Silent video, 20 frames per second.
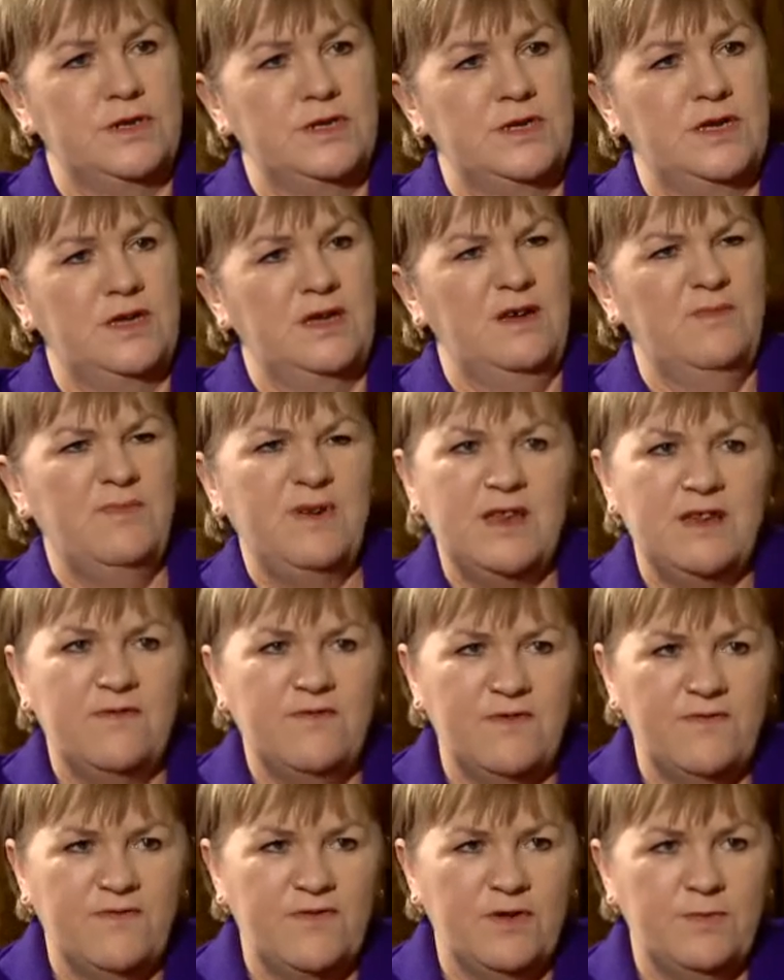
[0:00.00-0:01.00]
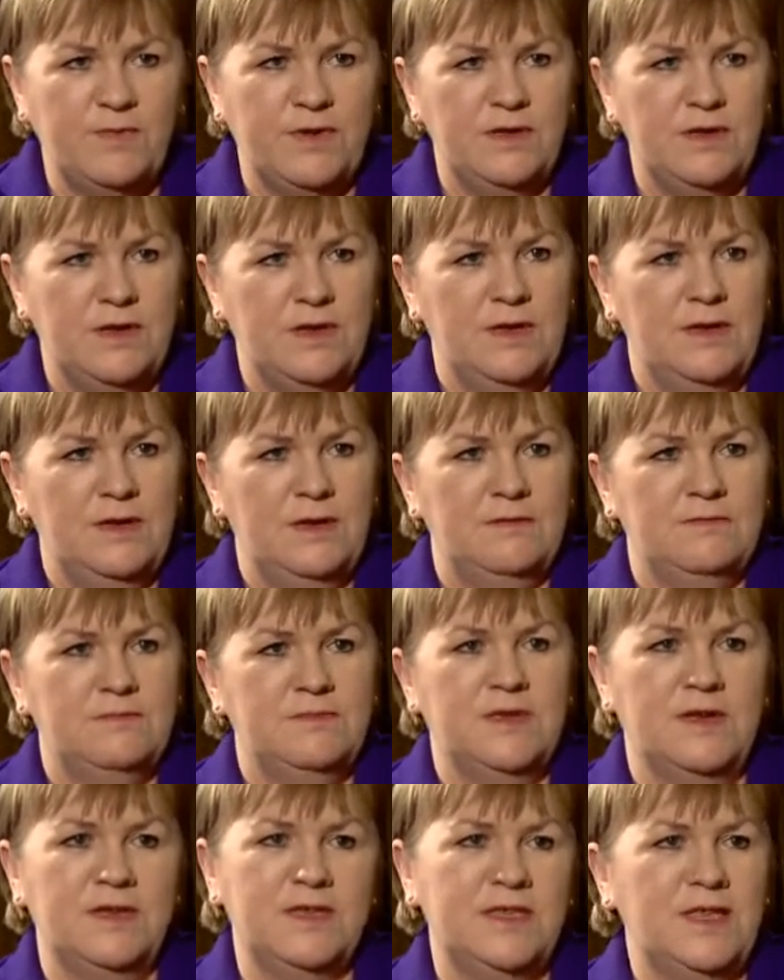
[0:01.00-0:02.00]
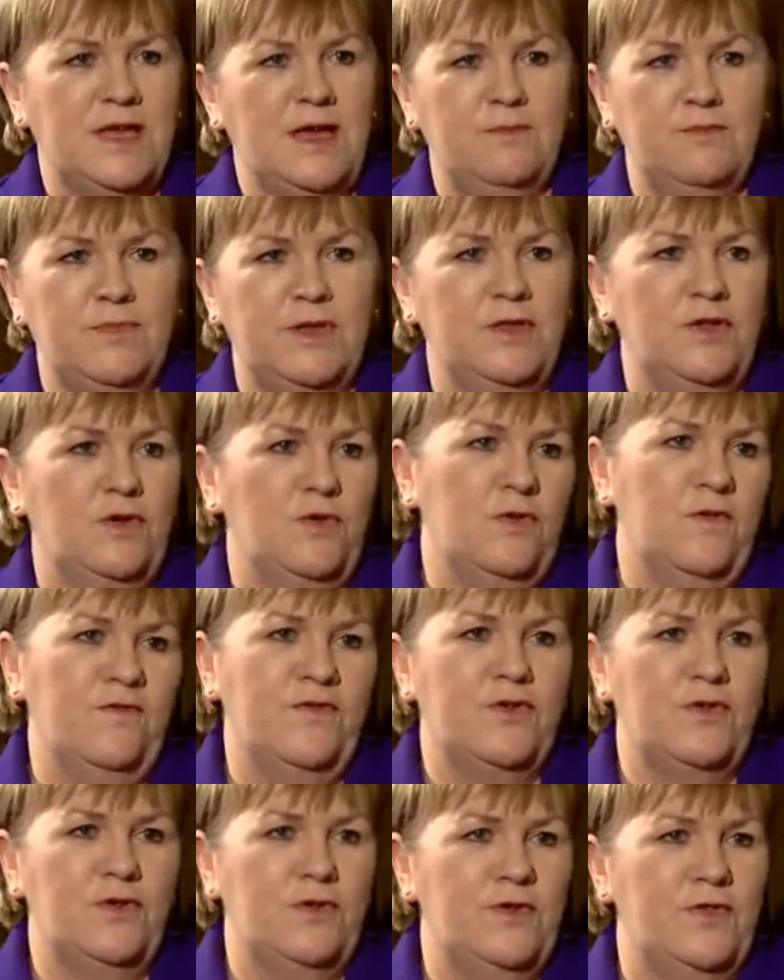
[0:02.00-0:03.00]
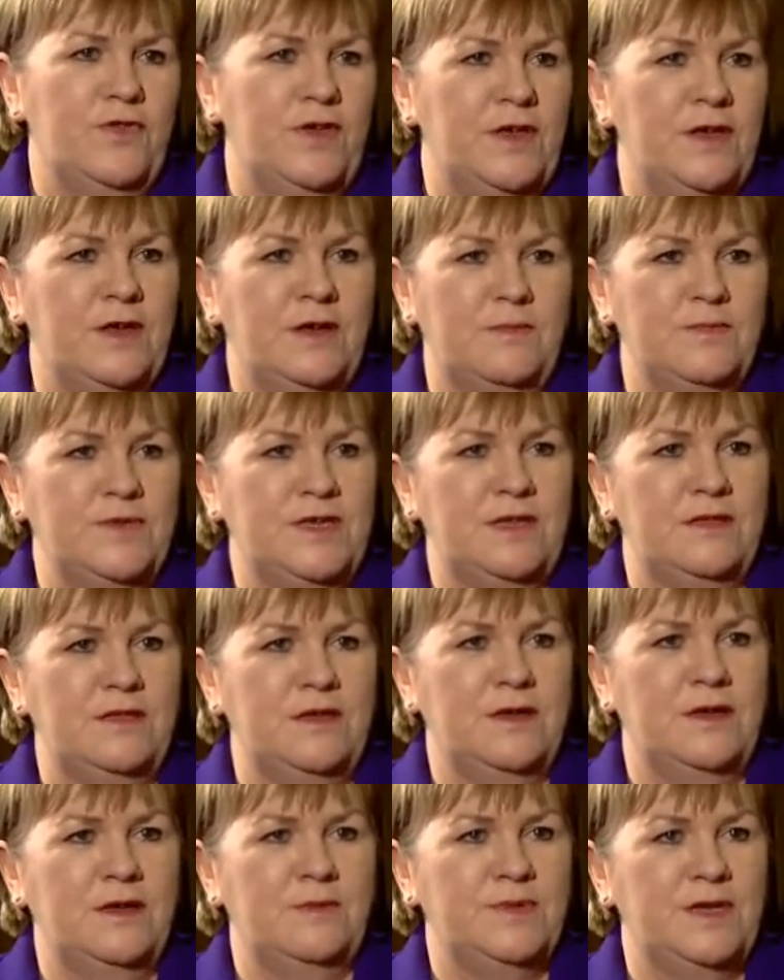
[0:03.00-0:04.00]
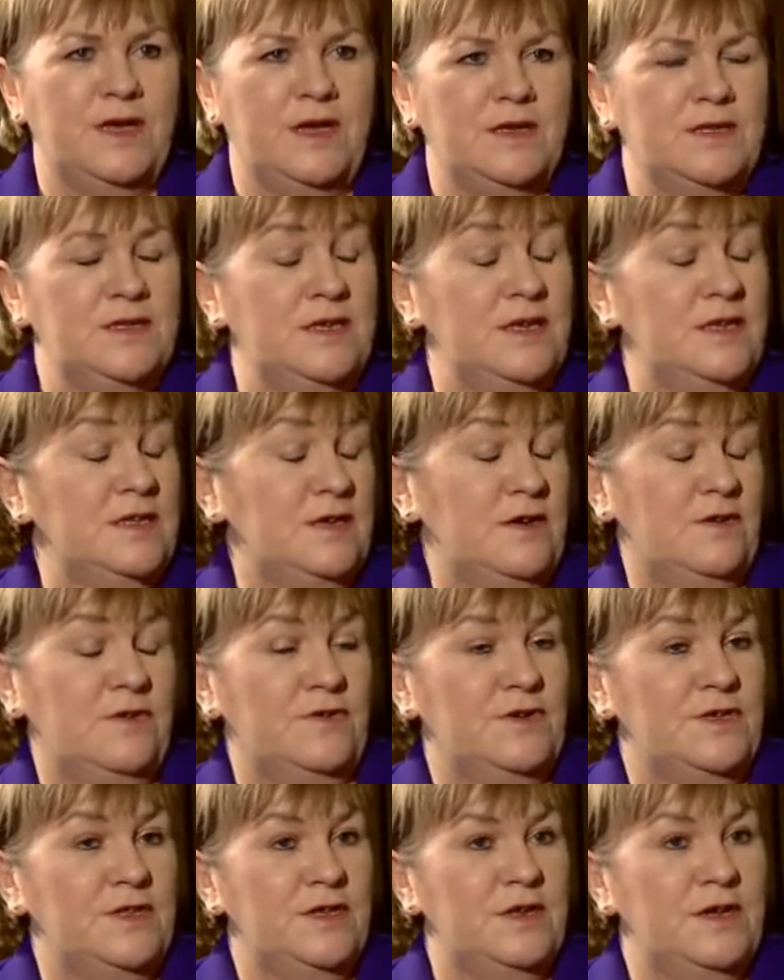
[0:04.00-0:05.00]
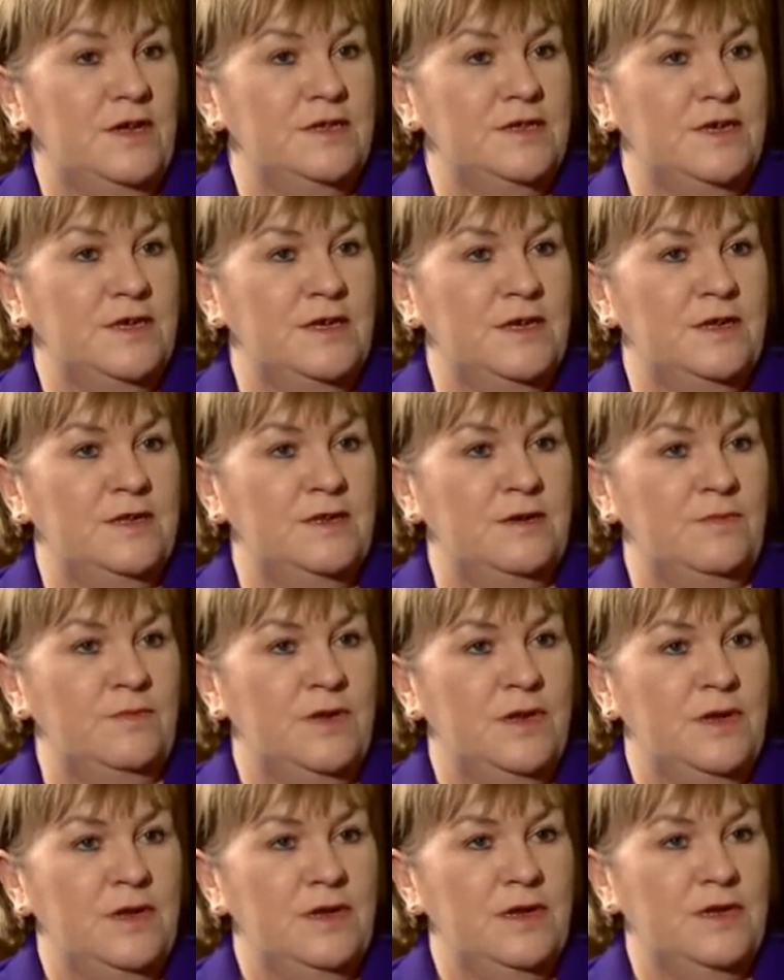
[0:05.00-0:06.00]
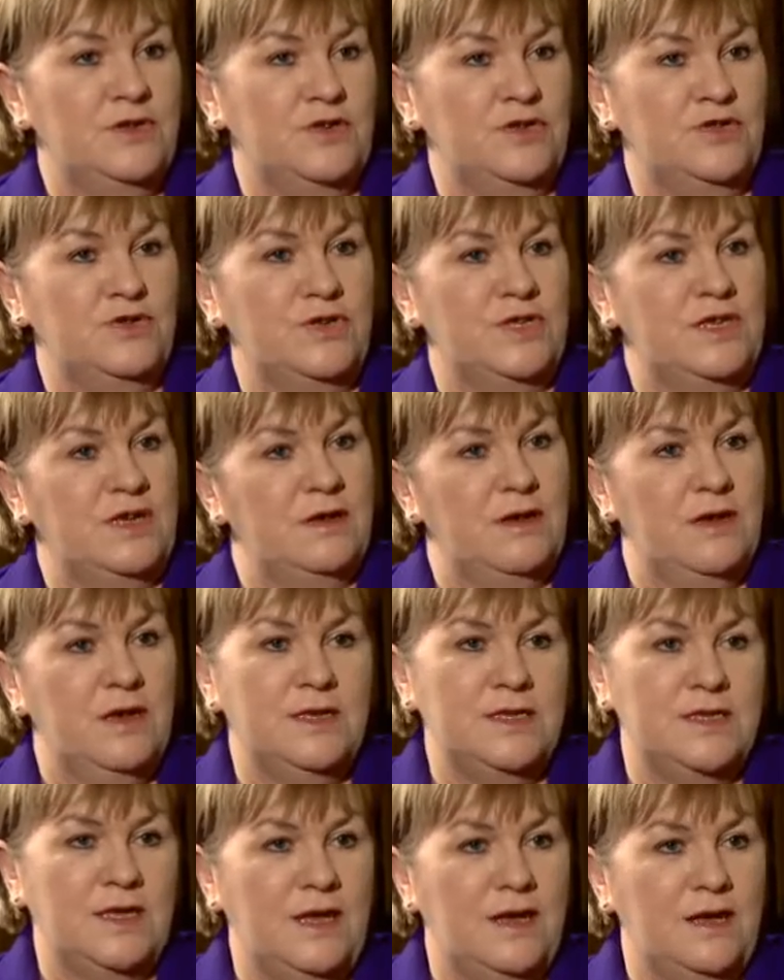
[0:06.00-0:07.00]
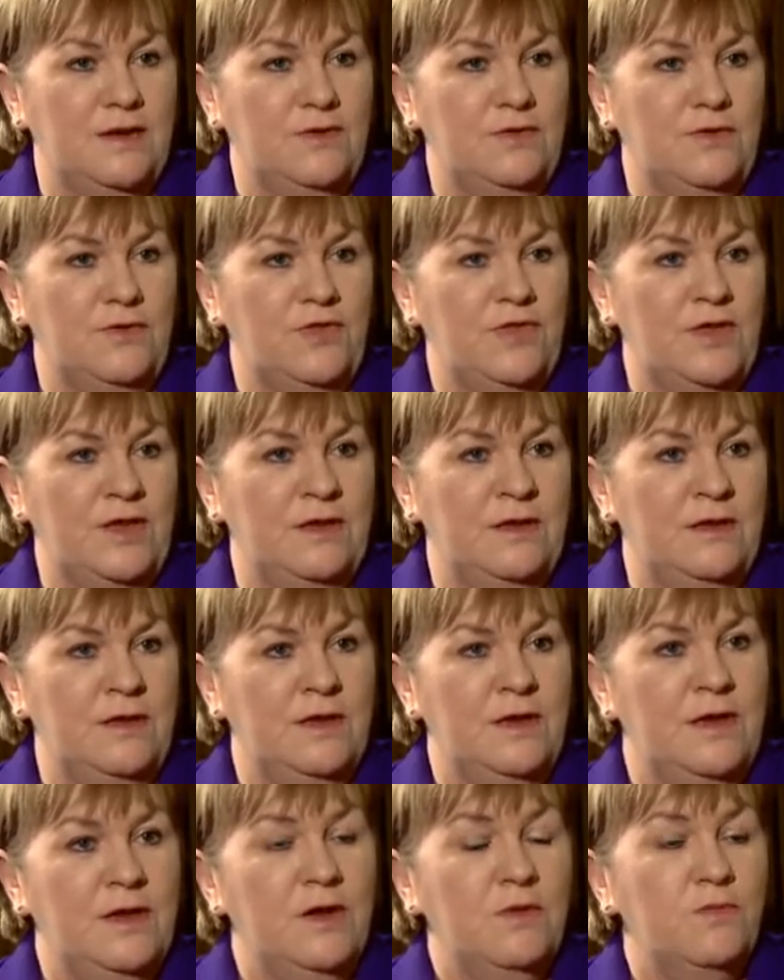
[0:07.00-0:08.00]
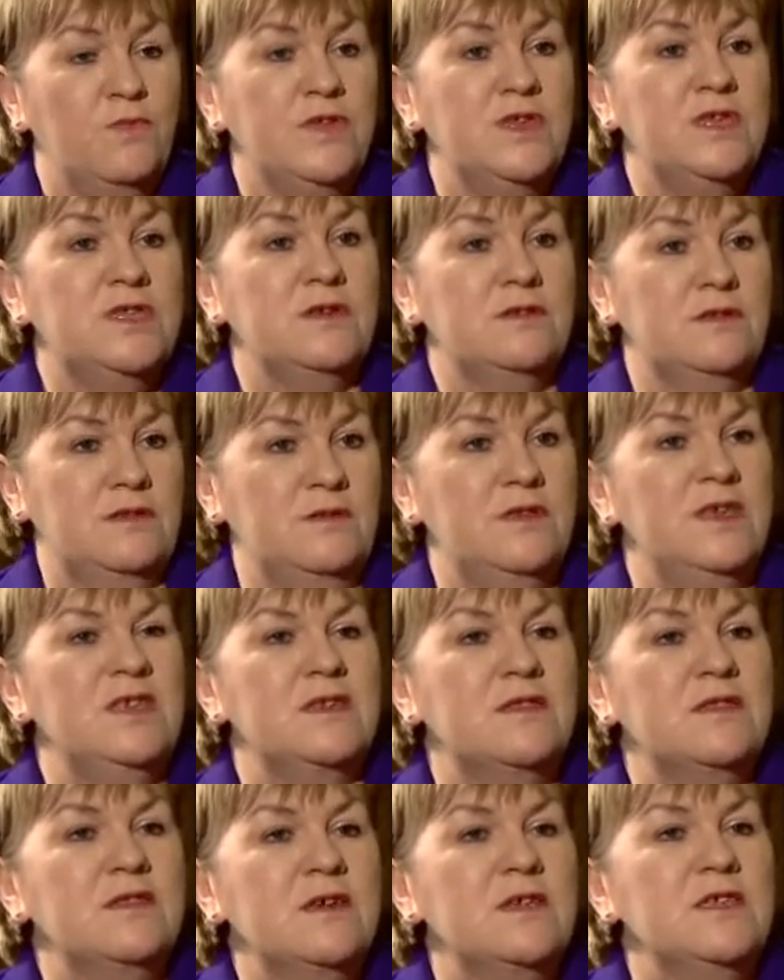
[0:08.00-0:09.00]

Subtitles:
to get a benefit from it. Does that mean that overall the income tax takes across the United Kingdom is reducing? Is that a good thing? We need to. These are things